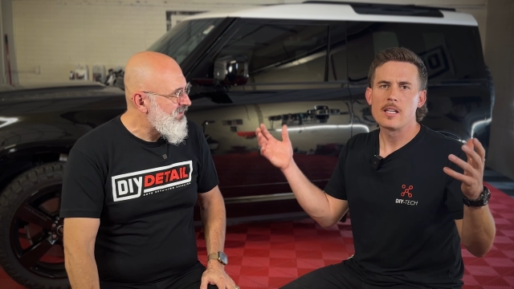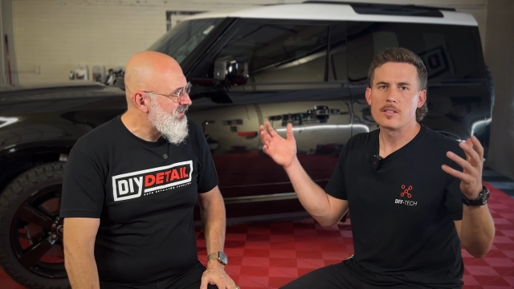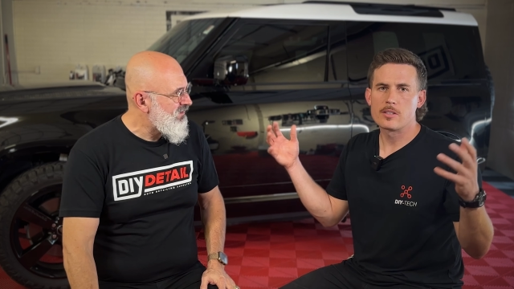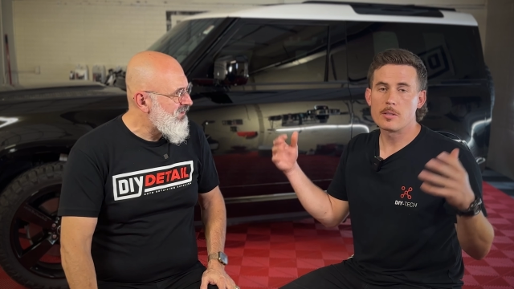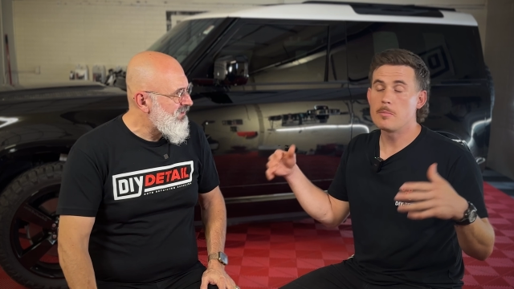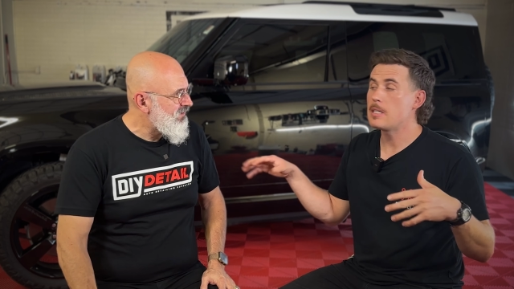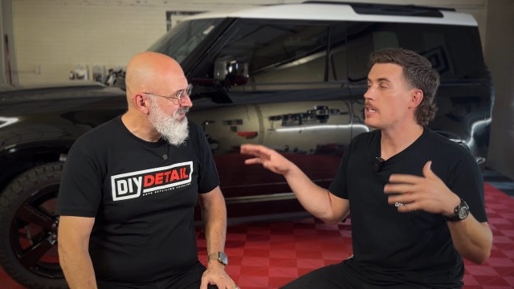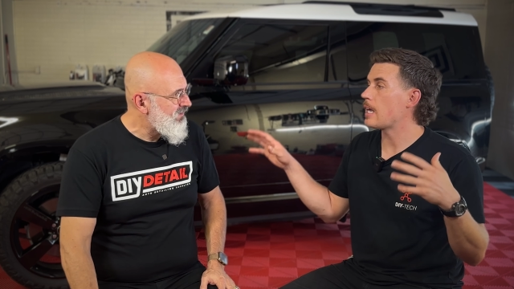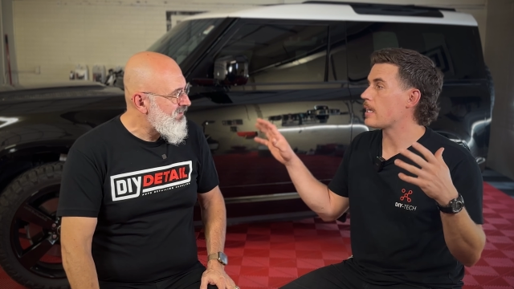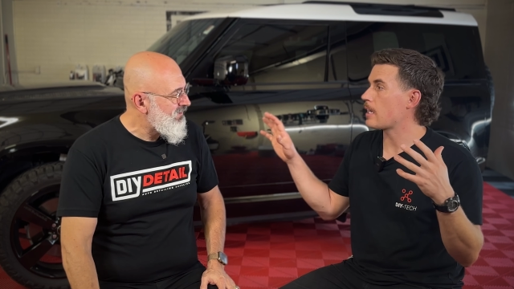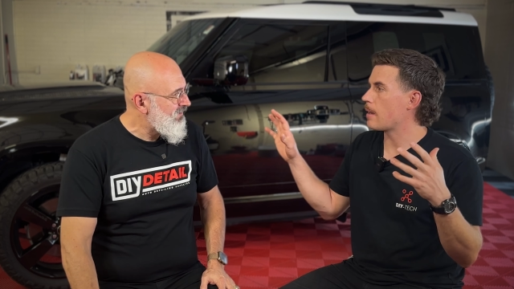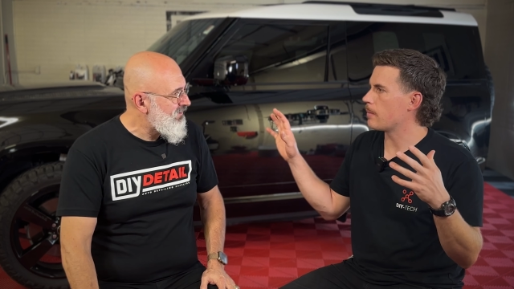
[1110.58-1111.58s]
Speaker 1: to me,
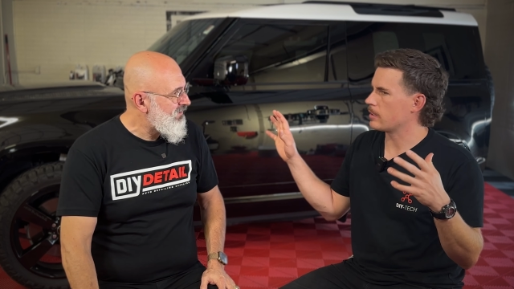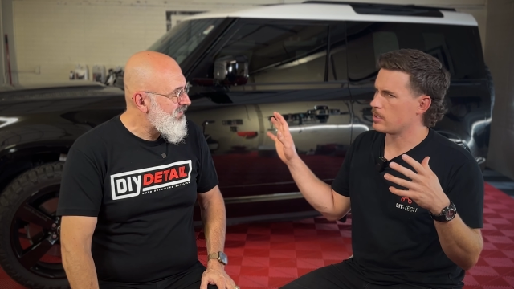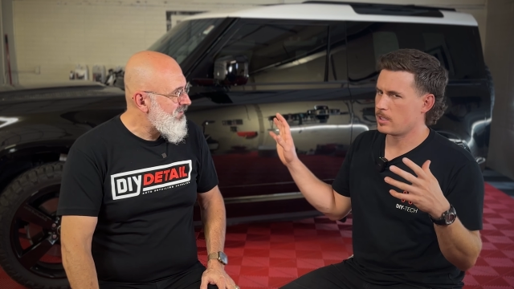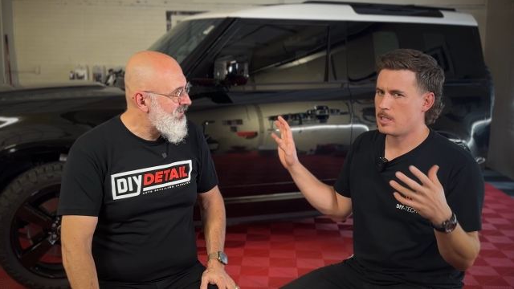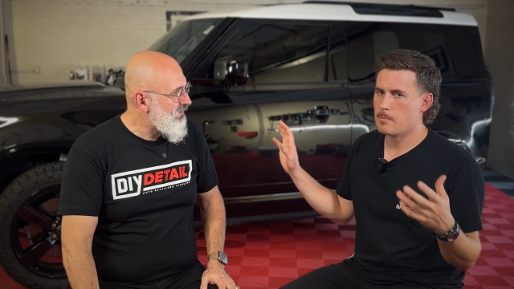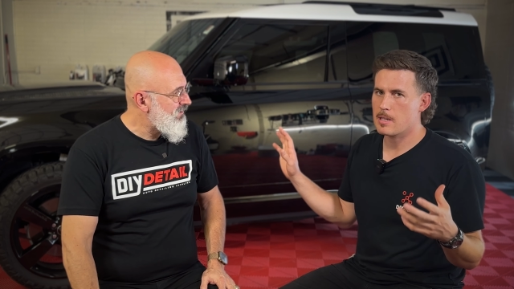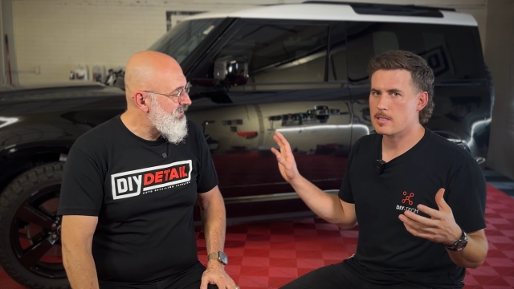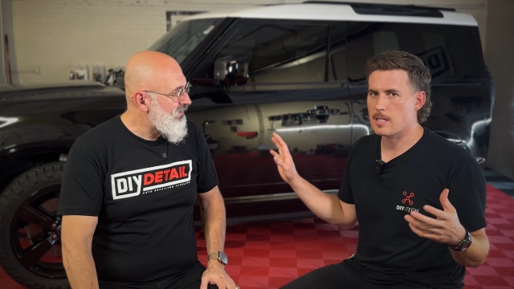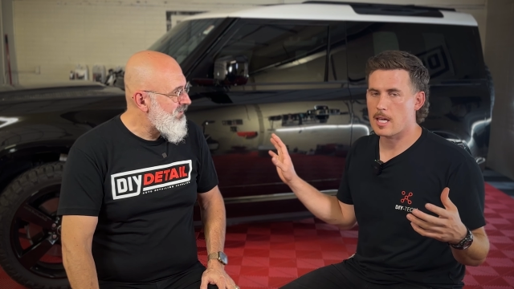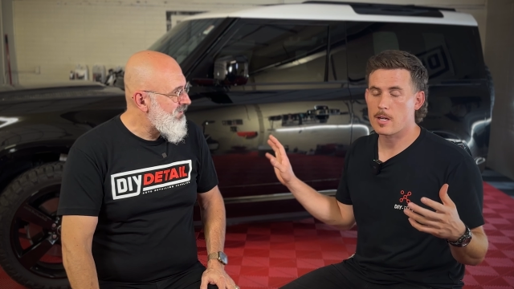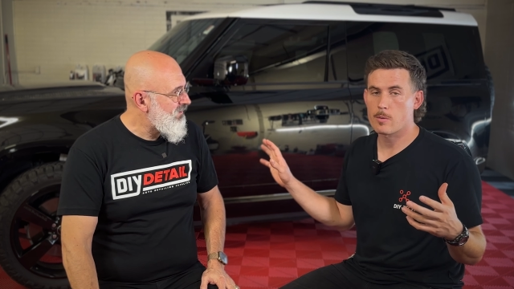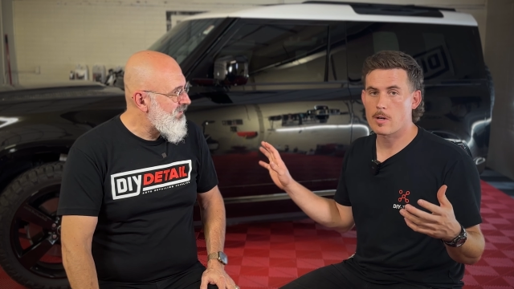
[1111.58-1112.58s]
I, I'm like, did he miss that
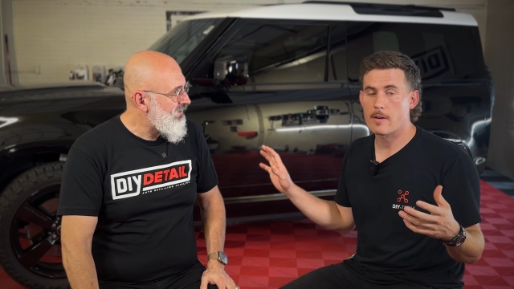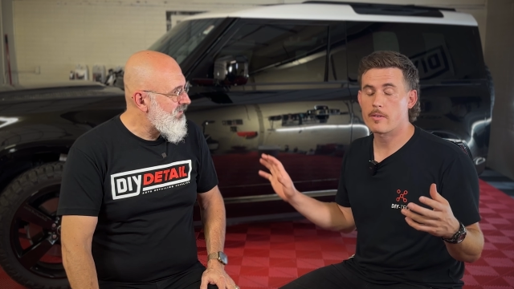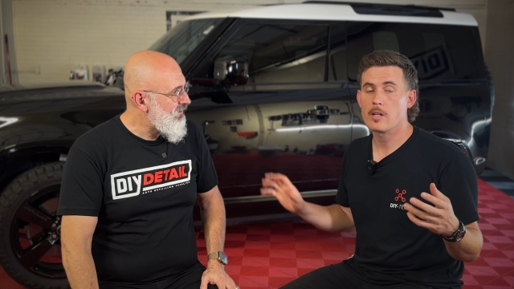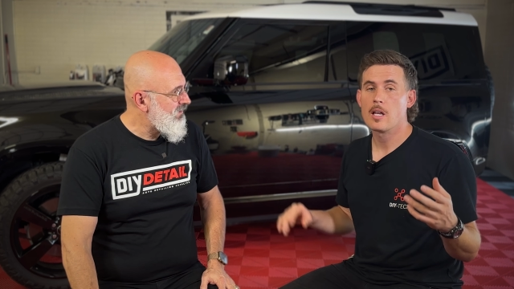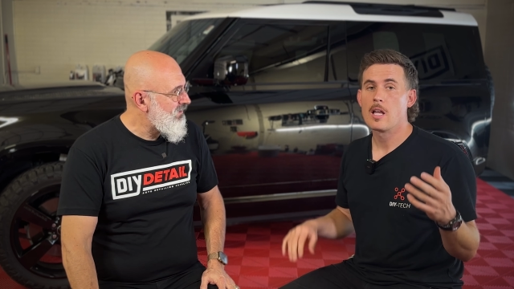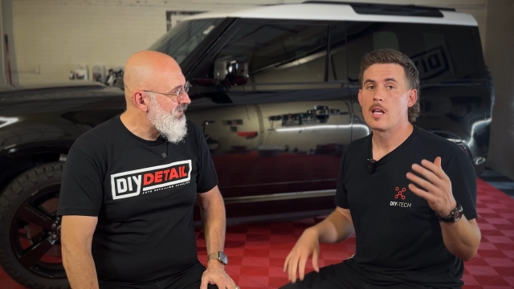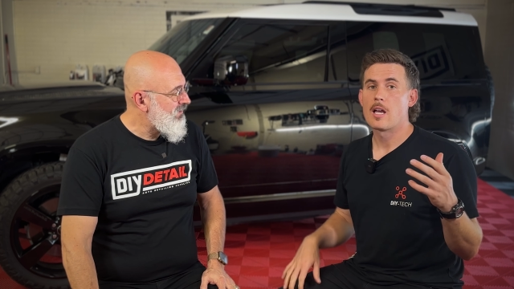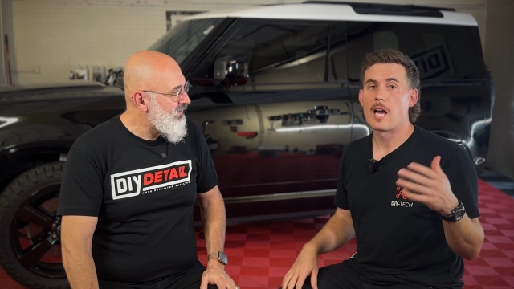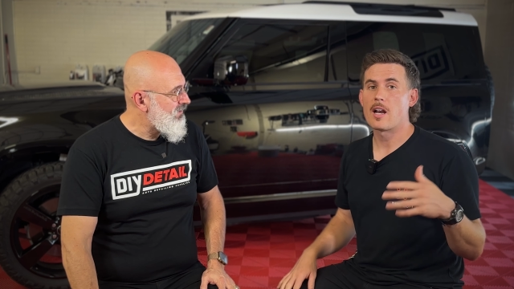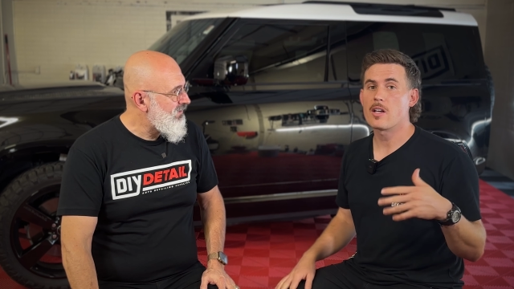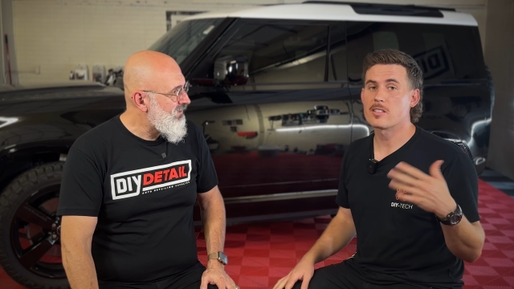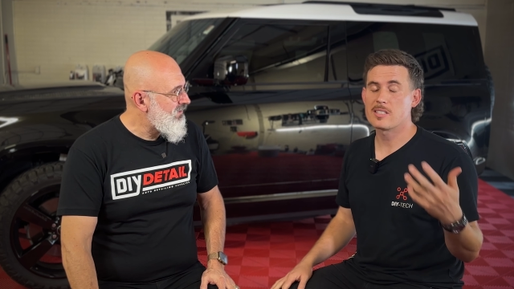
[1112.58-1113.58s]
or whatever? And
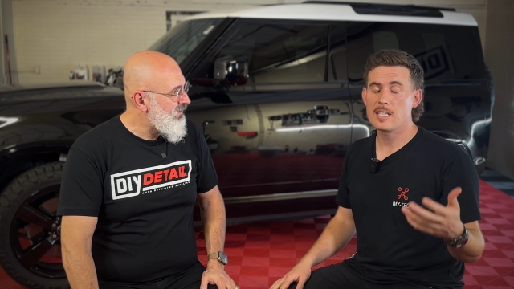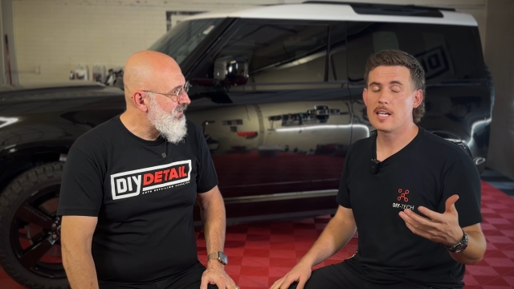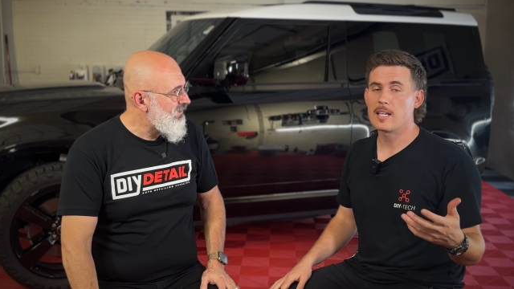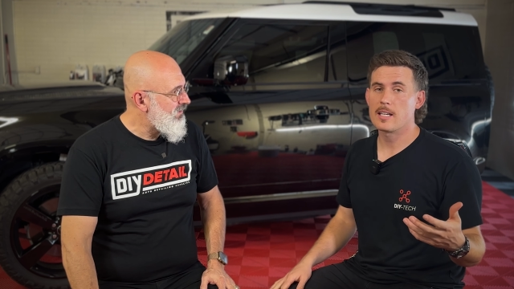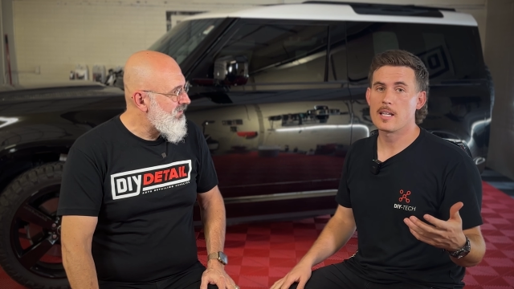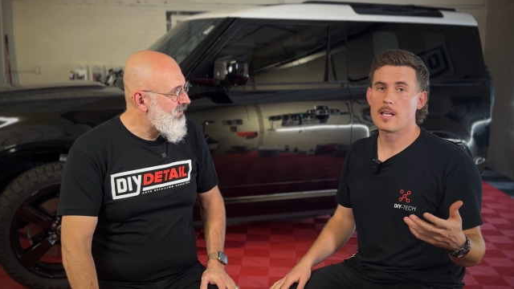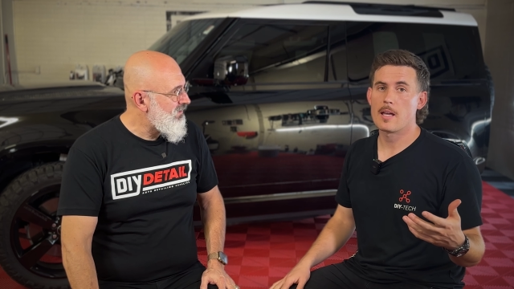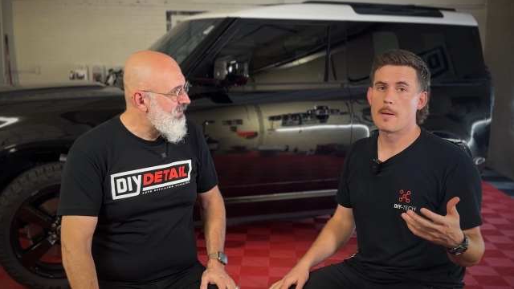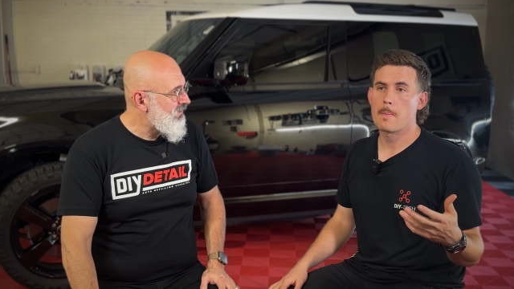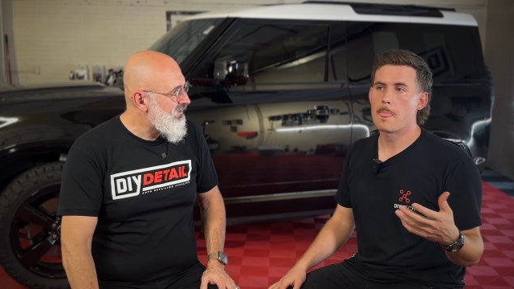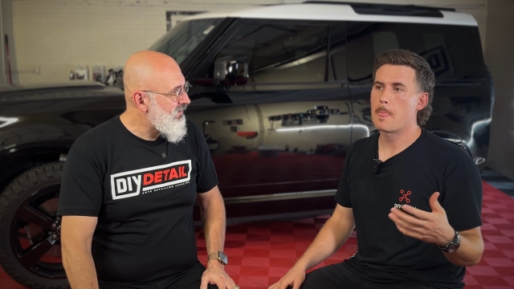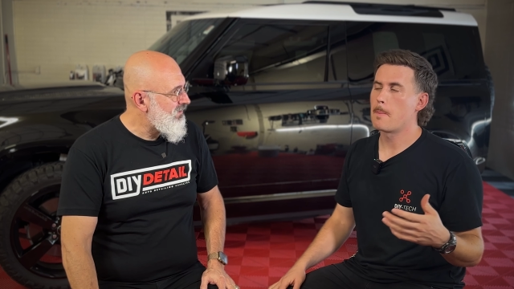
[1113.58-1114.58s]
I'll see it,
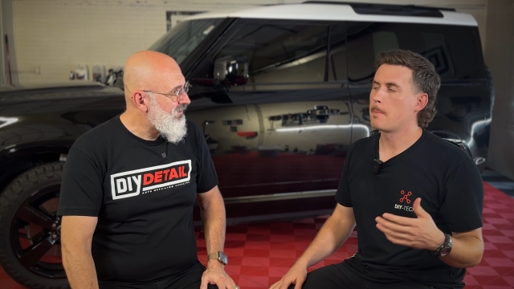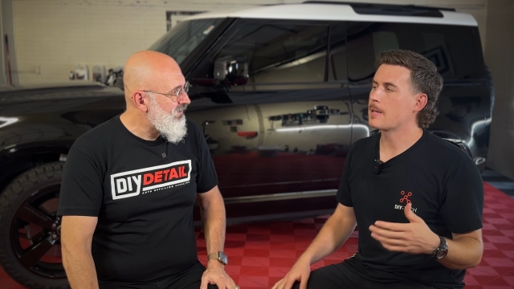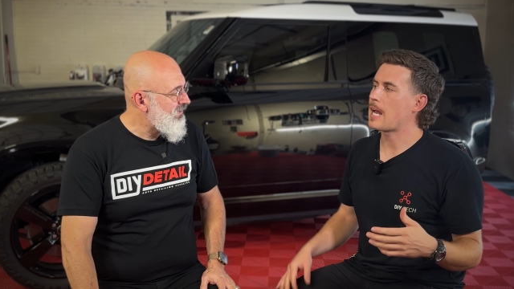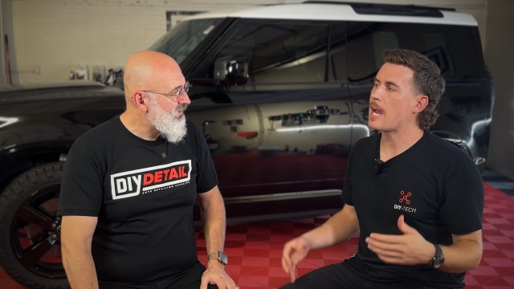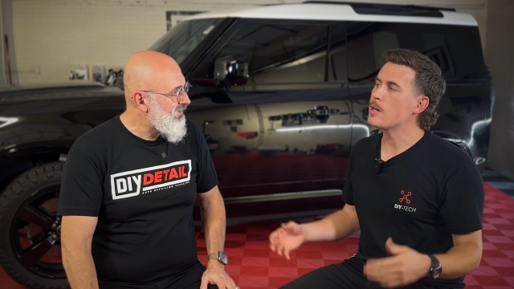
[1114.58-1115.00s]
but I